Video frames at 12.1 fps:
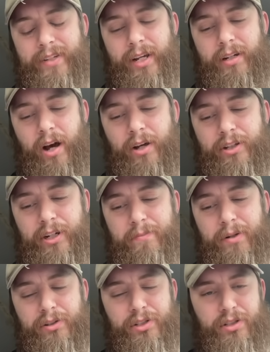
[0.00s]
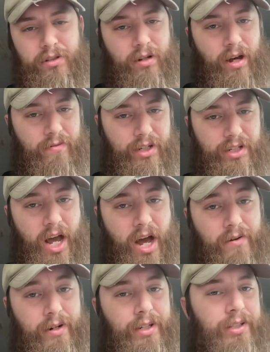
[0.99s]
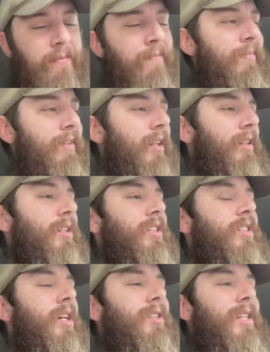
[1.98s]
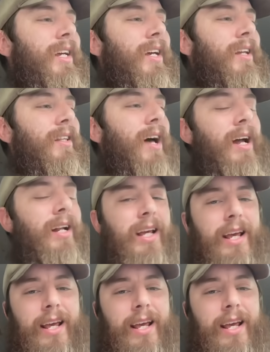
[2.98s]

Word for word: and other bills to cover salaries. This is because they cannot